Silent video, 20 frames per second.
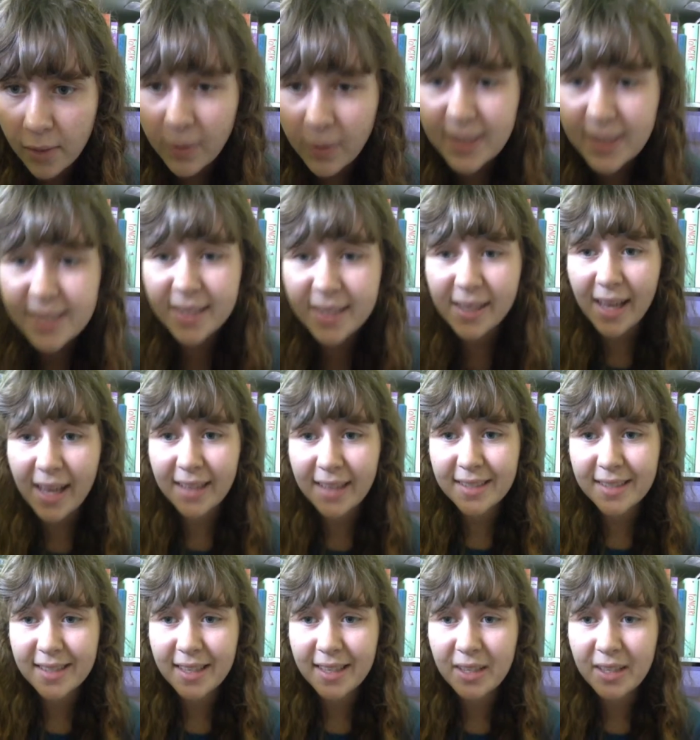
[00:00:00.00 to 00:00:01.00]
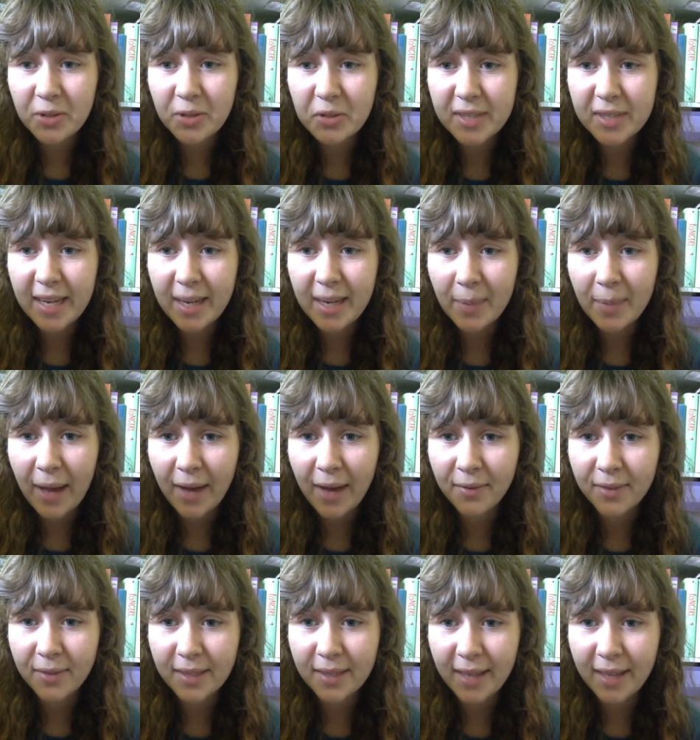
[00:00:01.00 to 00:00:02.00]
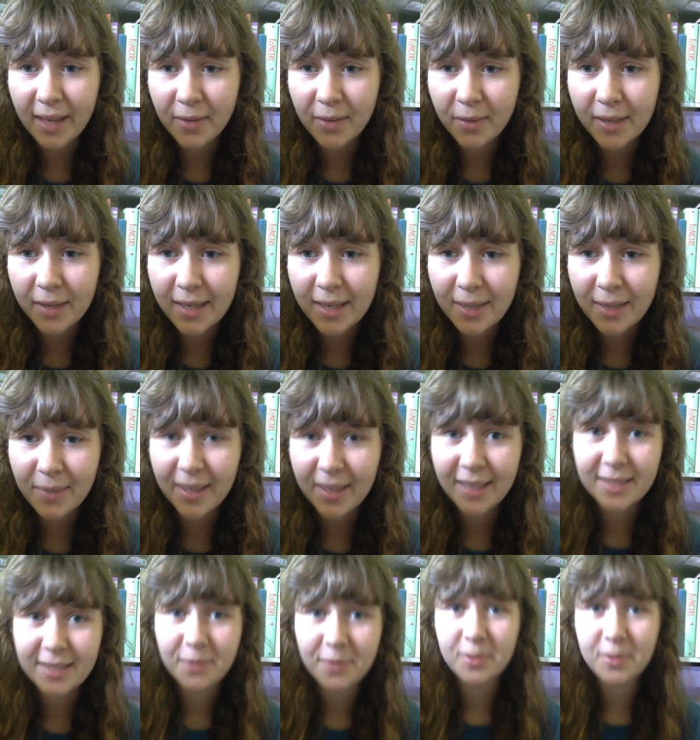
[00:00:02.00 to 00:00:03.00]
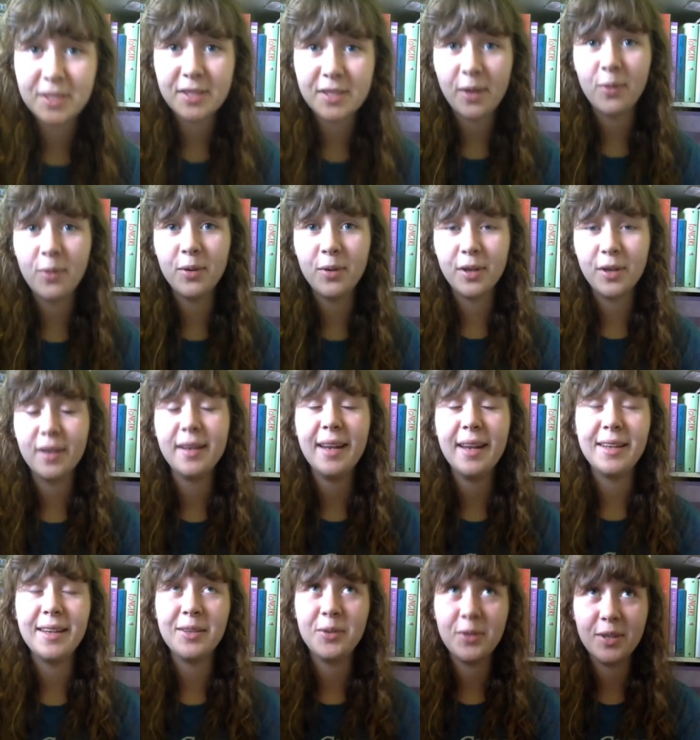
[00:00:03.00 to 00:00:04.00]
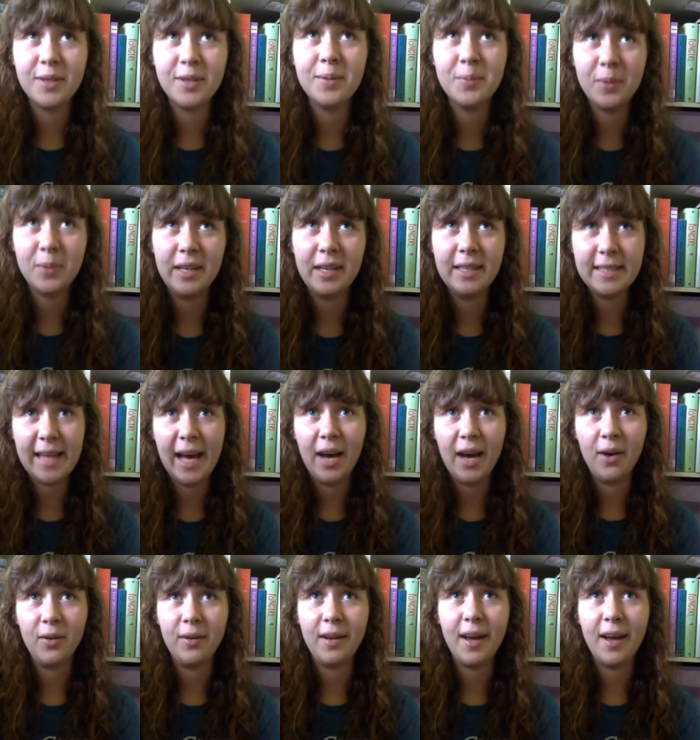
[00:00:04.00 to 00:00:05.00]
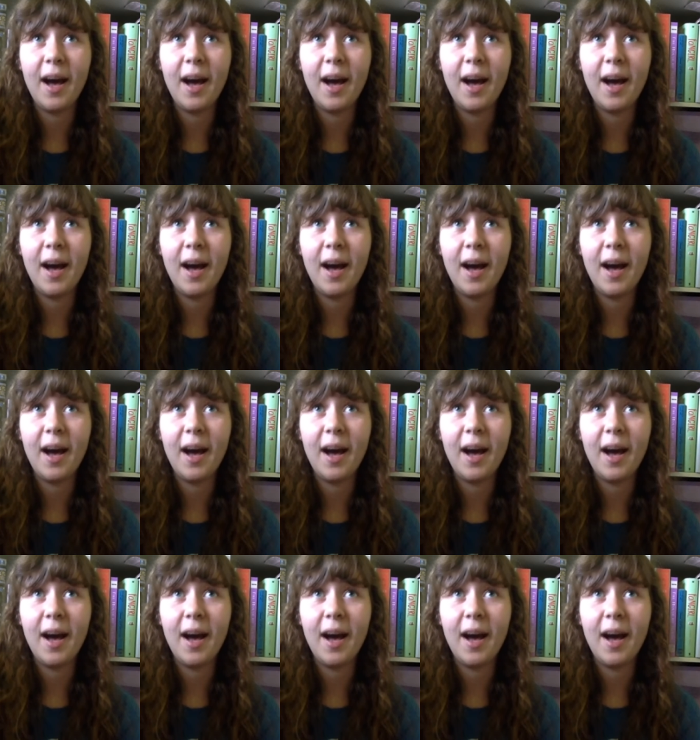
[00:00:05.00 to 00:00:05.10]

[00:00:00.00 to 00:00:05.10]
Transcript: What's the last thing you stayed up half of the night reading because it was so good and you couldn't put it down?